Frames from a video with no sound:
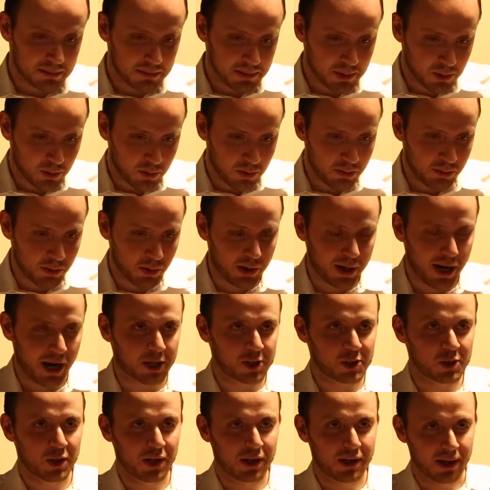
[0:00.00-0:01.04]
the book
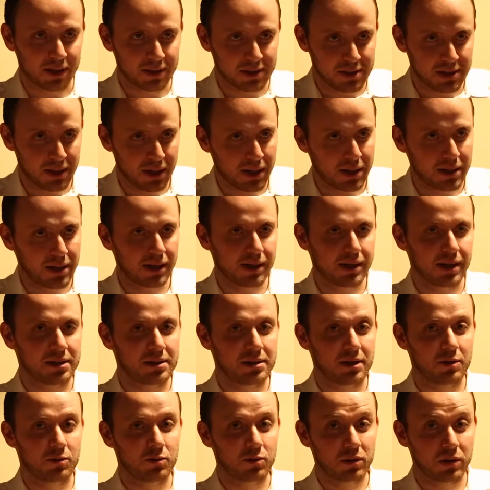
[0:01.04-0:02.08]
actually got done. It got
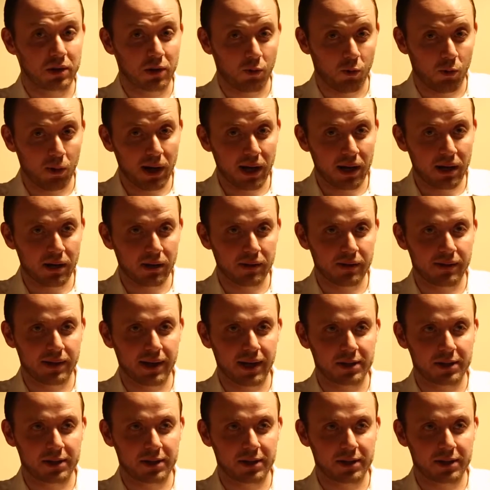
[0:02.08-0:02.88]
done really well.